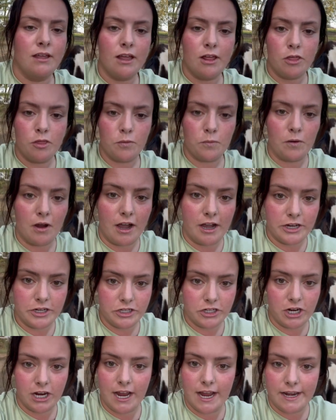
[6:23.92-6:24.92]
thrush
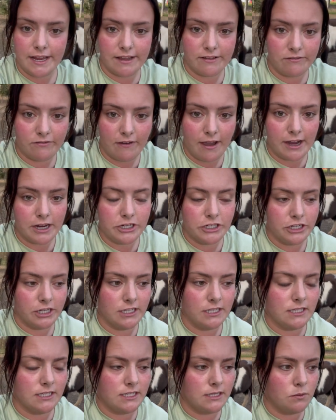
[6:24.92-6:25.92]
or any
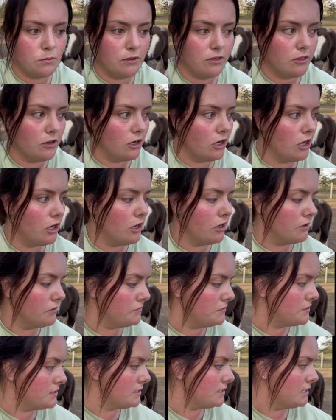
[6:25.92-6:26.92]
infections with their
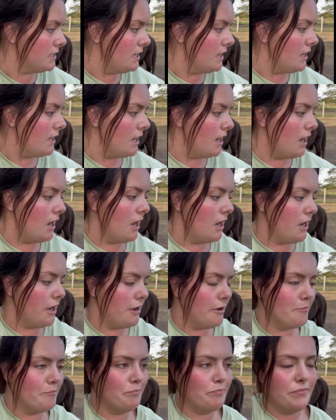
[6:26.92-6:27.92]
hooves,
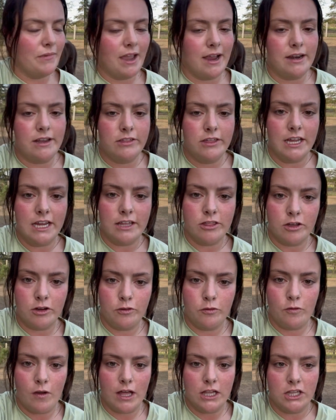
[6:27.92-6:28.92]
anything in their
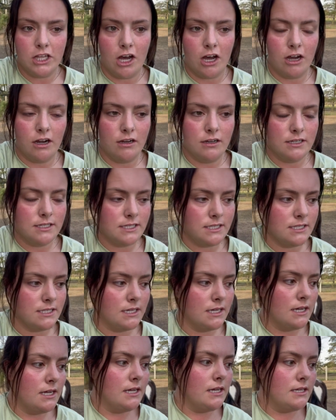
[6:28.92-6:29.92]
fetlocks,
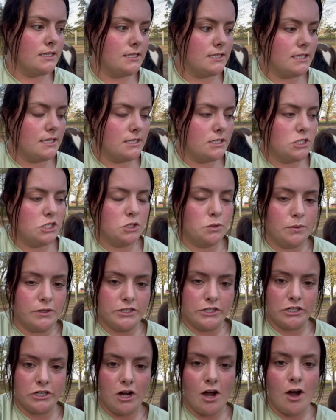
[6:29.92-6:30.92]
since their
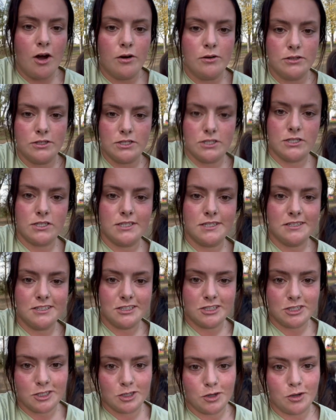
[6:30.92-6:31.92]
winter coats
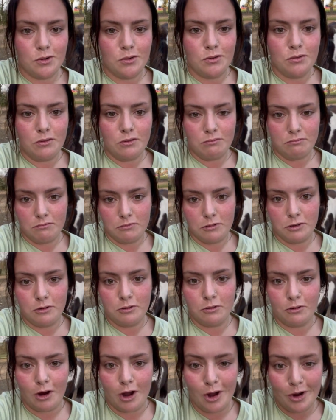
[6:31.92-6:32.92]
do
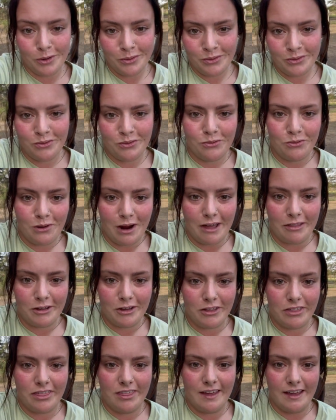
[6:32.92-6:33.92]
grow rather
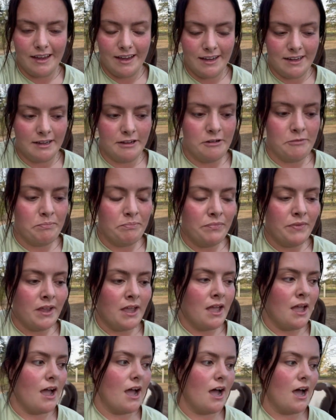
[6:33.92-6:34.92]
thick.
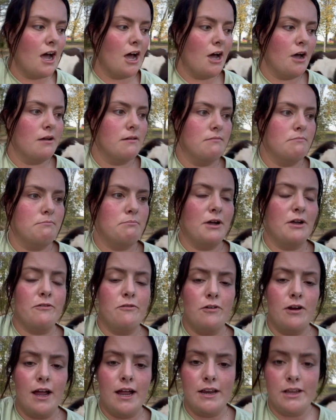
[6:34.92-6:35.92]
But
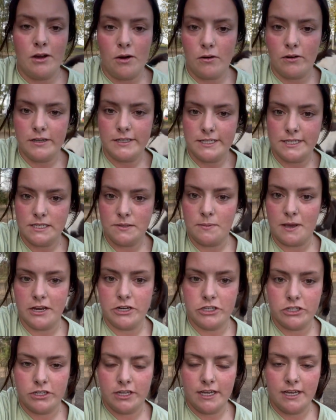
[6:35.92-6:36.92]
for any horse
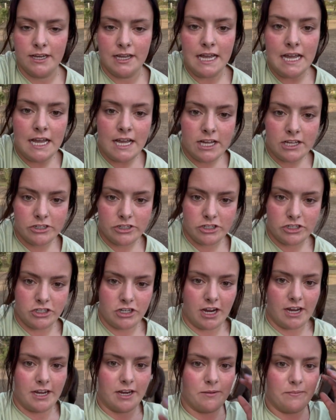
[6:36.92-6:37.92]
especially, just
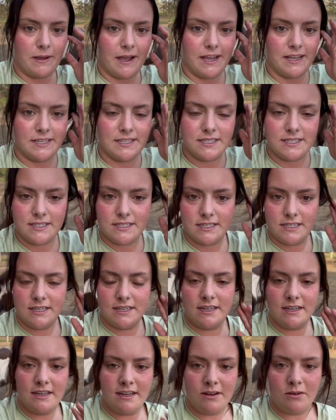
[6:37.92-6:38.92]
trying your best,
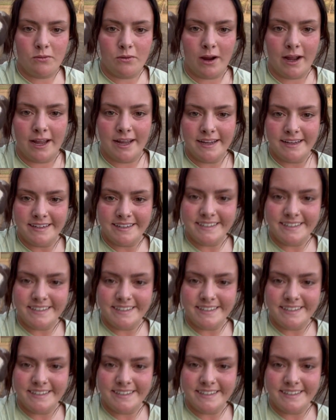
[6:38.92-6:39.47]
right,